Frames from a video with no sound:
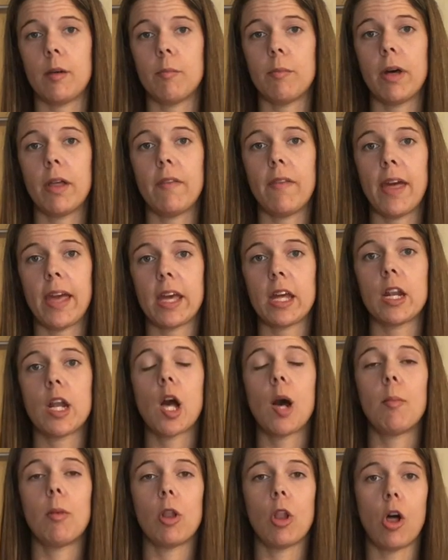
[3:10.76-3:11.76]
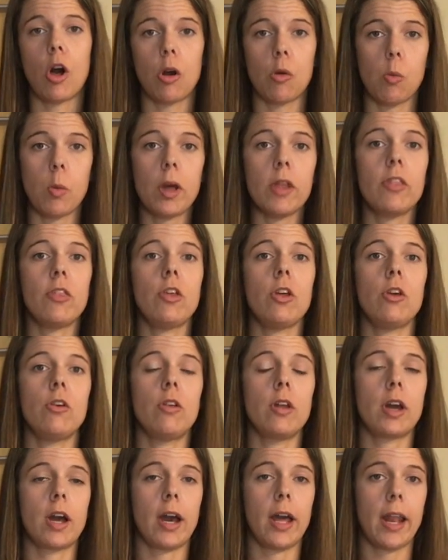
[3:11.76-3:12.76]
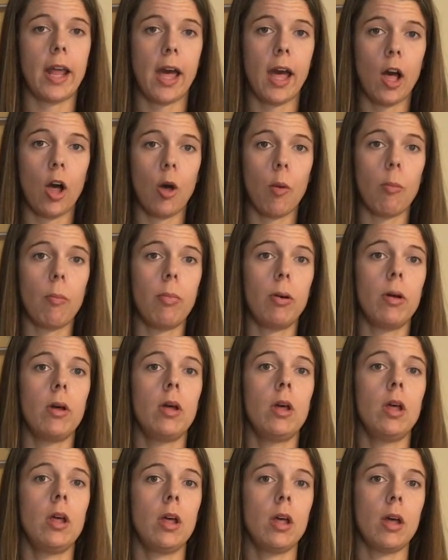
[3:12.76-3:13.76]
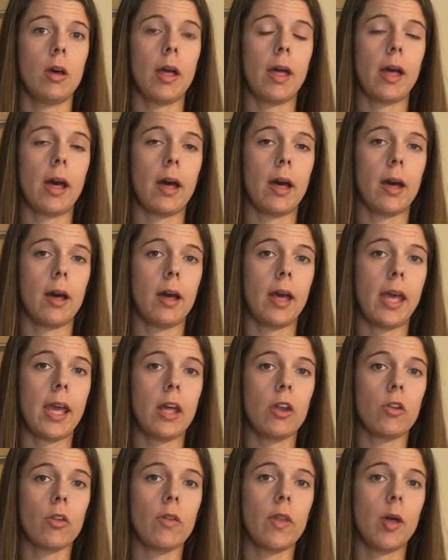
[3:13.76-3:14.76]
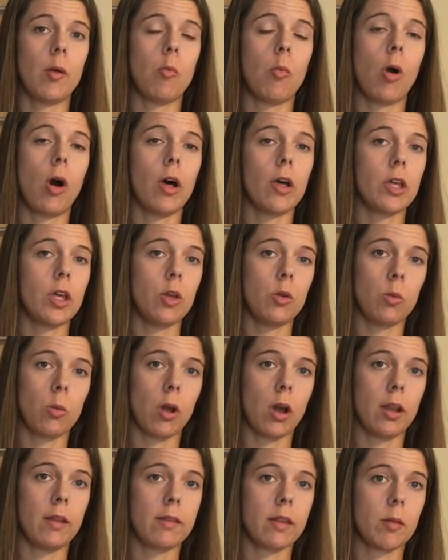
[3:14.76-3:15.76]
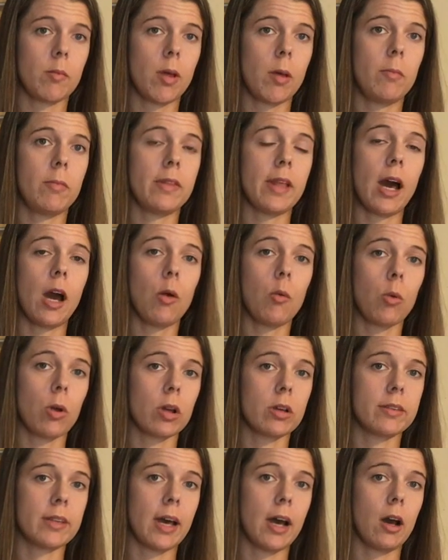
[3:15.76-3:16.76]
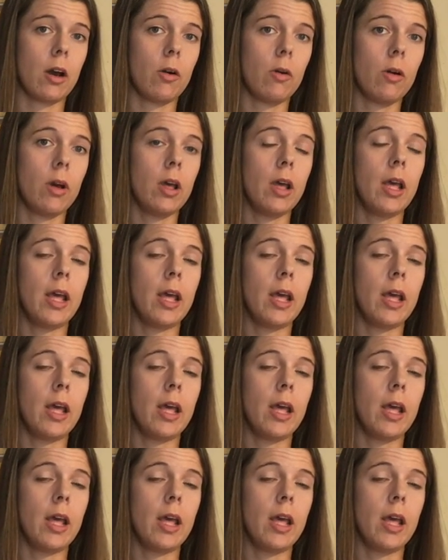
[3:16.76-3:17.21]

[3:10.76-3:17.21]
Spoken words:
but they can come along with you to kind of help handle them while you run. Sometimes that works out.